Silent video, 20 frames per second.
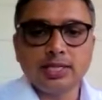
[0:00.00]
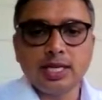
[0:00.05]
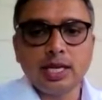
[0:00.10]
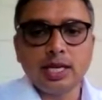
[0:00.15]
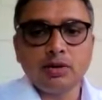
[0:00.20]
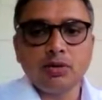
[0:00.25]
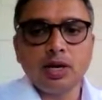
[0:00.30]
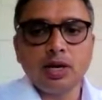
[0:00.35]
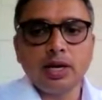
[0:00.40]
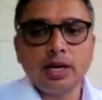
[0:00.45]

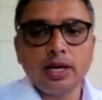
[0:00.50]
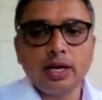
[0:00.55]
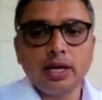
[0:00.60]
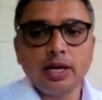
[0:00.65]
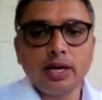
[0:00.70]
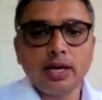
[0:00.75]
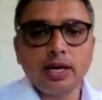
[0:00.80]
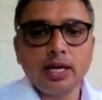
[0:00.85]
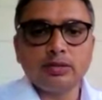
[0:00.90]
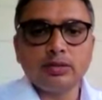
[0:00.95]

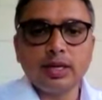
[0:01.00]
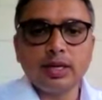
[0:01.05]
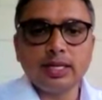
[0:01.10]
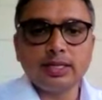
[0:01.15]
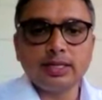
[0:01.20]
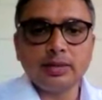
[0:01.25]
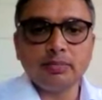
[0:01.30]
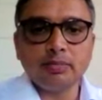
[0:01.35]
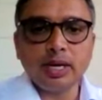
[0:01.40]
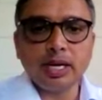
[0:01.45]
SROI and as
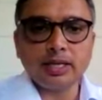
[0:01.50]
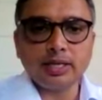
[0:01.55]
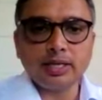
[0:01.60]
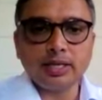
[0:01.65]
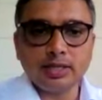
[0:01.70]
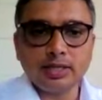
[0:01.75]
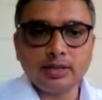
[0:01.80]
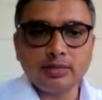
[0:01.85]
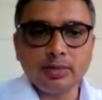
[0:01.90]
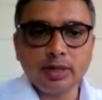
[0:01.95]
well as impact
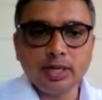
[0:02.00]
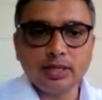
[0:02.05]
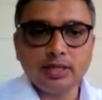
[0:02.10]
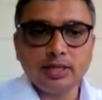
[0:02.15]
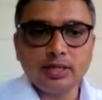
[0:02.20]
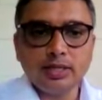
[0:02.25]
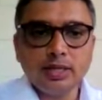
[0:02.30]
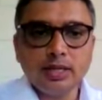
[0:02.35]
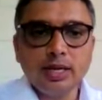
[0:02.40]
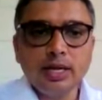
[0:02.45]

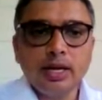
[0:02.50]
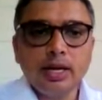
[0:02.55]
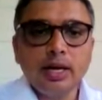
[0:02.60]
assessments.